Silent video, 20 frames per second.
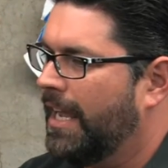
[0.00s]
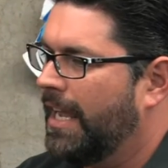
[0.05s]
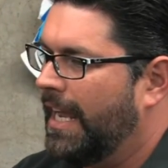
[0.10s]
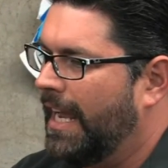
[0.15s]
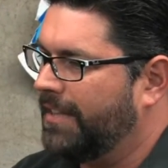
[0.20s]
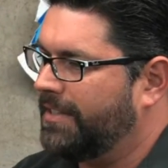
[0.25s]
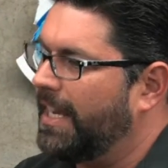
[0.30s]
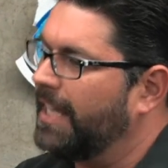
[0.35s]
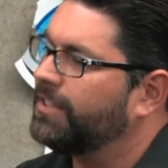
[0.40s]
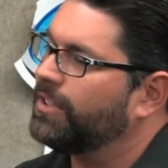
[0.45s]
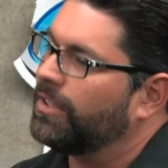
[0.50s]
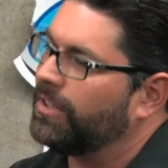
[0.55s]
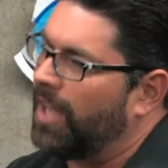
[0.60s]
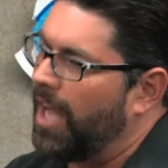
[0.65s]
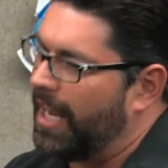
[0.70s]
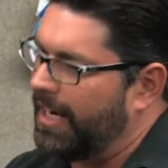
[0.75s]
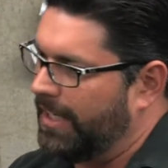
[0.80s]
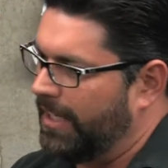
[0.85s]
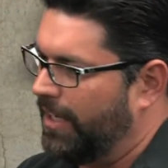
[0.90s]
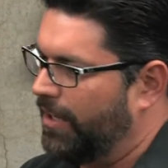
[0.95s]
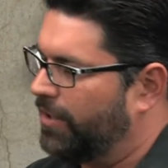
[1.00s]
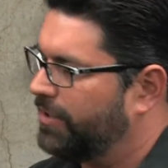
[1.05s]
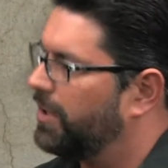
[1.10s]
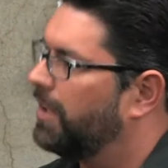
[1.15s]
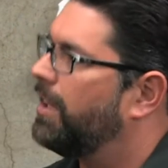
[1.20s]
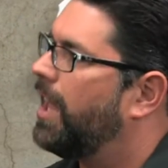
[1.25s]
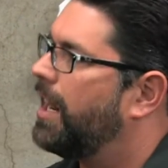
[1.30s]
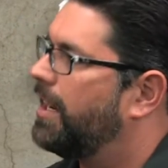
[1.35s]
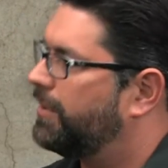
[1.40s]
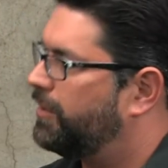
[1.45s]
it takes a lot of years and a
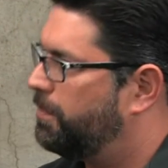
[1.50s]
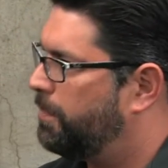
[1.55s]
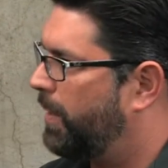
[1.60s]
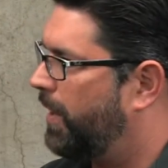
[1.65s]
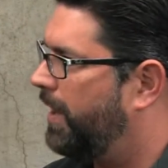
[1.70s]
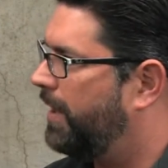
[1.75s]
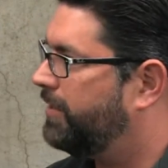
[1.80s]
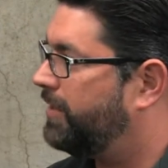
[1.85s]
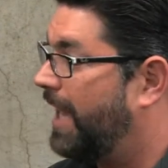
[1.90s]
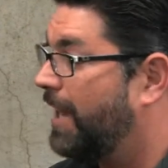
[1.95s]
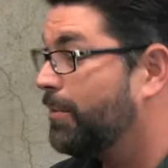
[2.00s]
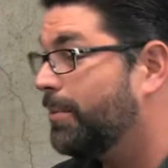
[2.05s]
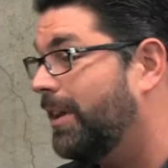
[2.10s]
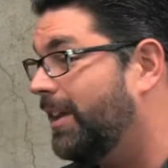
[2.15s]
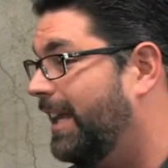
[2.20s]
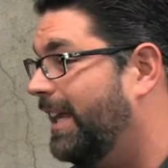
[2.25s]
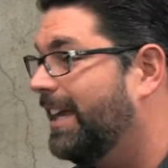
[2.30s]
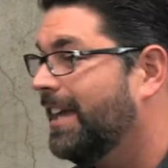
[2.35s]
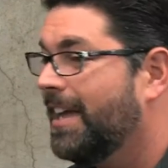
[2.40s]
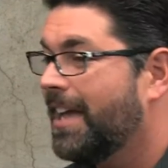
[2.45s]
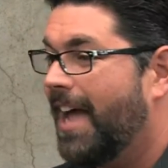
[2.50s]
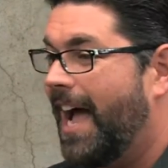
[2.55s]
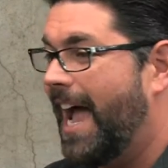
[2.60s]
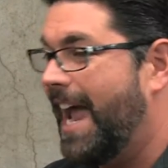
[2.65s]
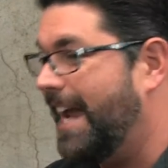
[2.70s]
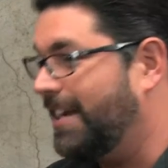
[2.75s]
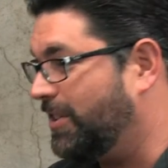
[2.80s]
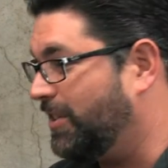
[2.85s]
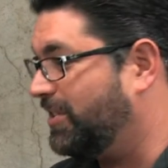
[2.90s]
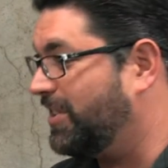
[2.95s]
lot of experience, and really, I
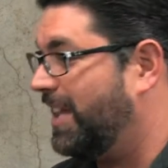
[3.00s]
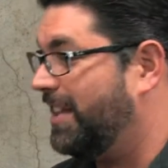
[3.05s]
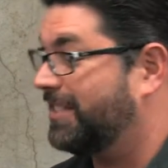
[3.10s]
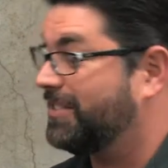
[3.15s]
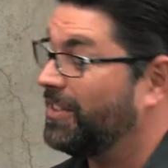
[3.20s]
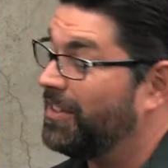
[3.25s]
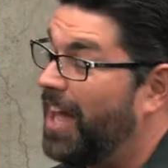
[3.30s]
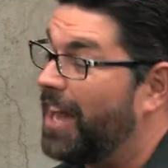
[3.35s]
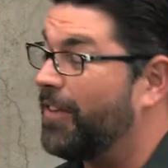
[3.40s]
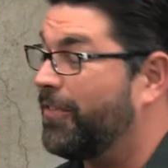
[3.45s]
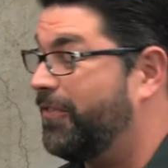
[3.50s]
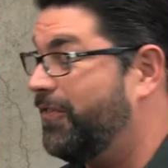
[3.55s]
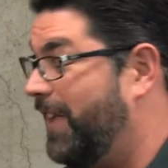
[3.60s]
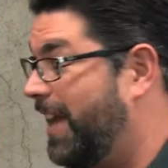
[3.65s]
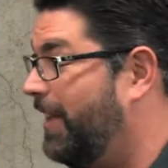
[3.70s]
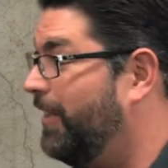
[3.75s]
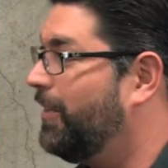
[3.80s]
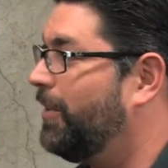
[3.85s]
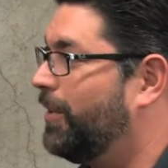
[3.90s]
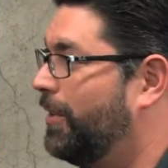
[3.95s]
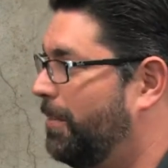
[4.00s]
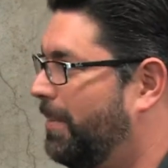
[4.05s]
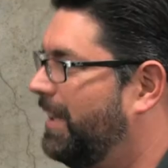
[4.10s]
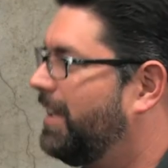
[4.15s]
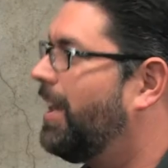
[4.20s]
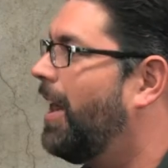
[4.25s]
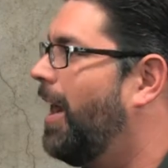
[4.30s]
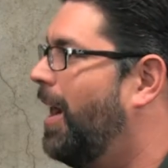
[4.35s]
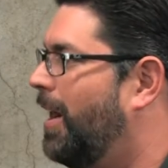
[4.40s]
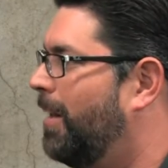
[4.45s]
hate to say this, a lot of failure to
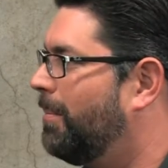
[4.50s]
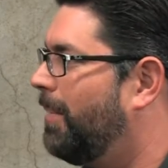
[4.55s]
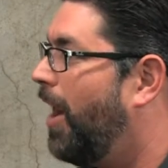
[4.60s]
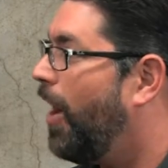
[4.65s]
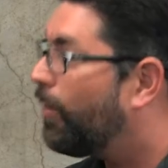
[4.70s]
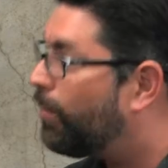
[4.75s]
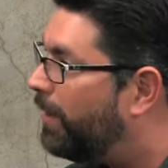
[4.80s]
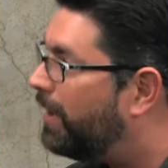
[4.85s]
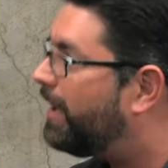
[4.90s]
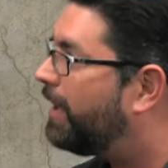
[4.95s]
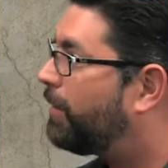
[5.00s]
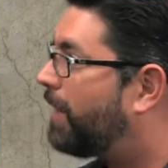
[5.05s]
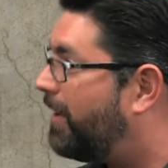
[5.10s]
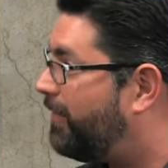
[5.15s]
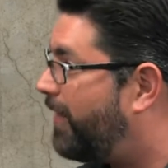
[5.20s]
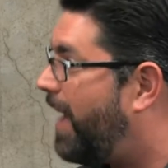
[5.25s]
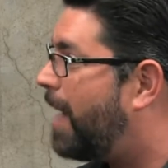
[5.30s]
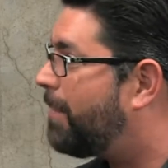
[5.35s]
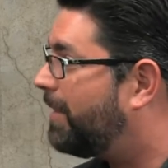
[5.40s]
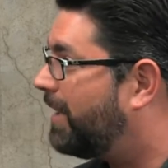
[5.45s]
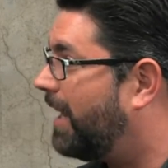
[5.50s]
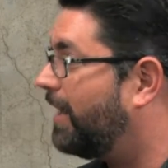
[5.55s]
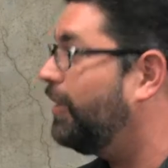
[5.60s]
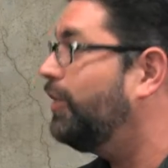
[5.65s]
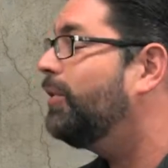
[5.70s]
become a really great fabricator.